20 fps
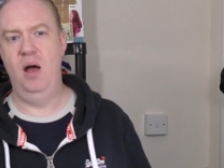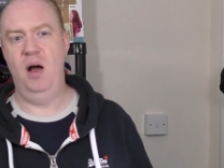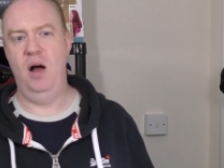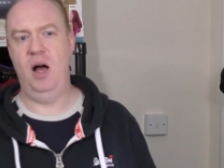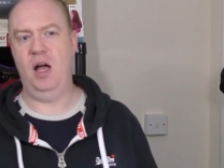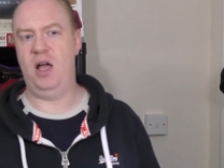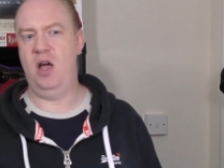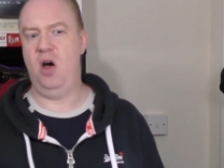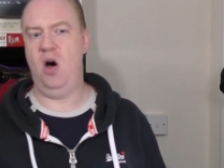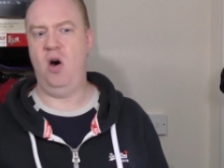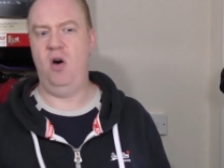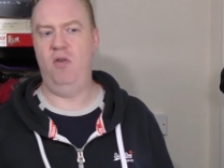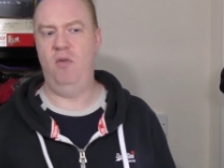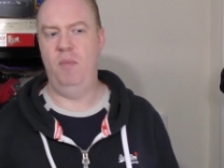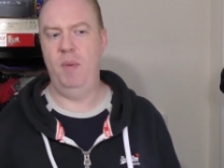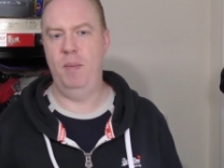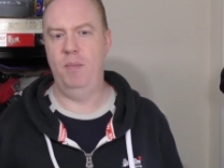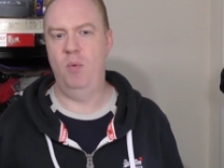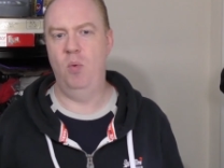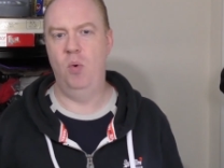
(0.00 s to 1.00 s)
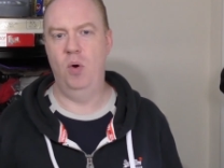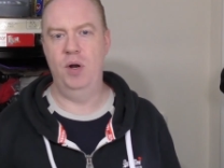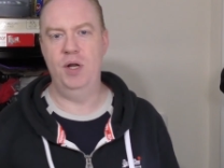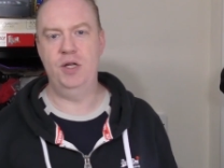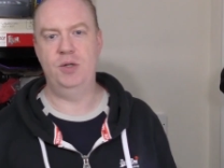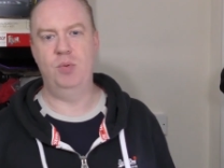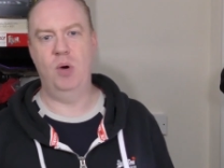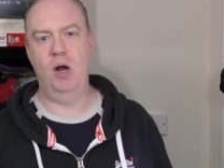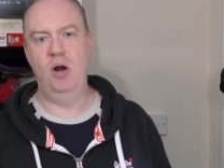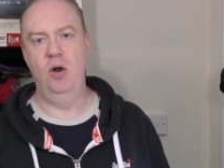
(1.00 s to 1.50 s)
I can't remember what
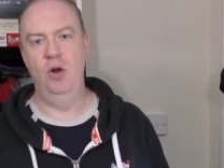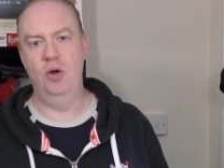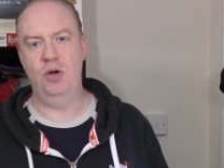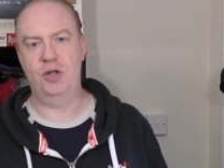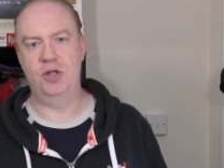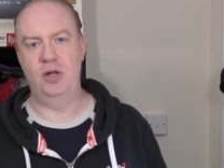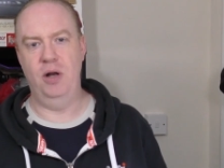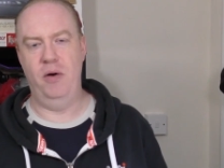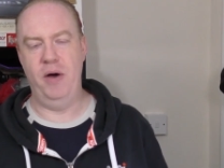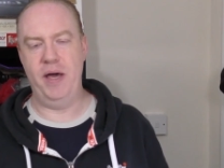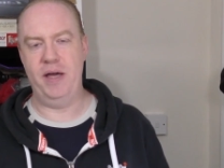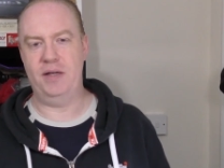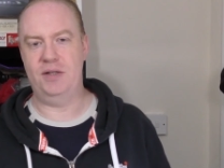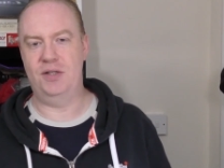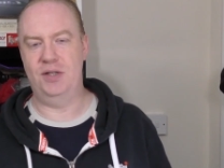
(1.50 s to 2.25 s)
this one looks like,